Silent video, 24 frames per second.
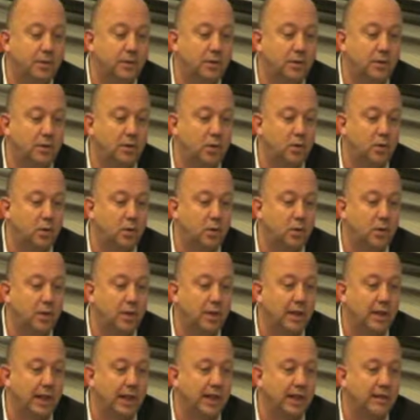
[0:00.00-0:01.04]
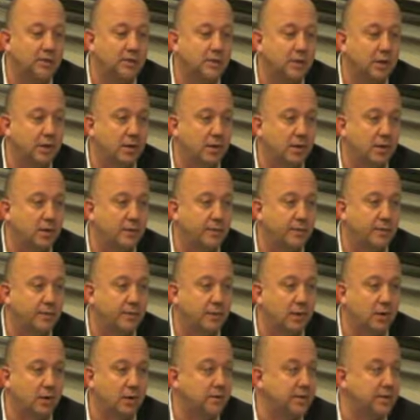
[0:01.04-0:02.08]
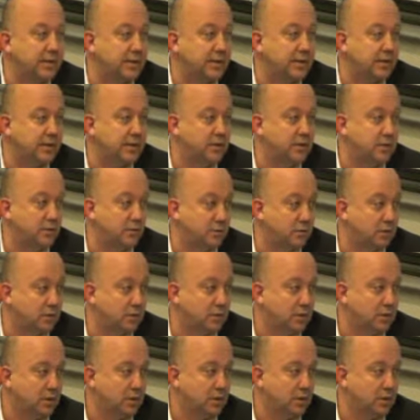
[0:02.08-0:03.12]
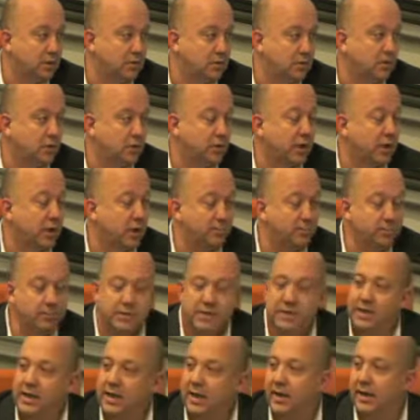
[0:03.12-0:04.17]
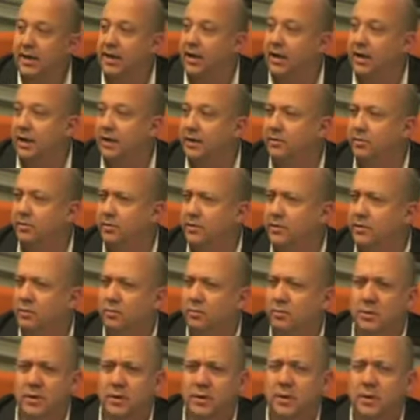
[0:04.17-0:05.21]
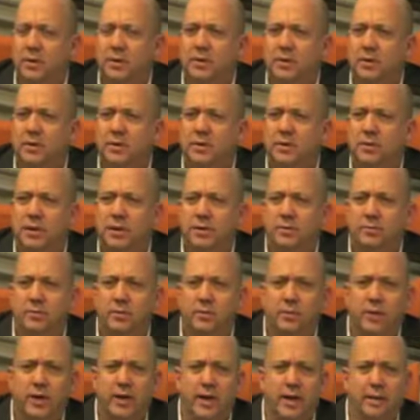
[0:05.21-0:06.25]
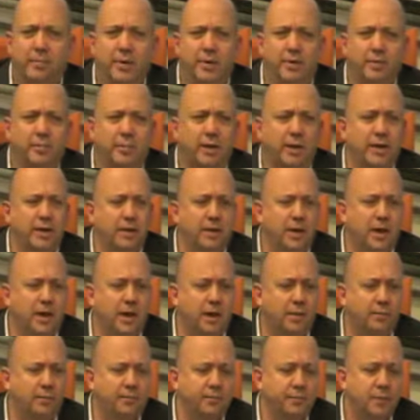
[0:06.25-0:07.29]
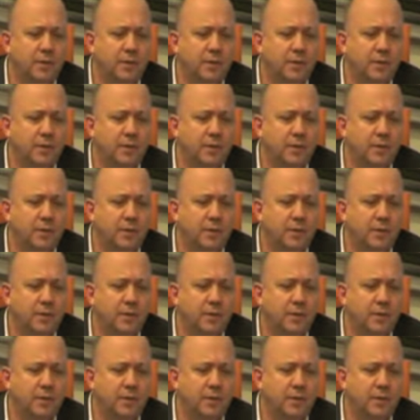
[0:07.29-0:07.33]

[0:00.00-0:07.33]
whole class of ROTC students to come today, and I don't know what happened. But I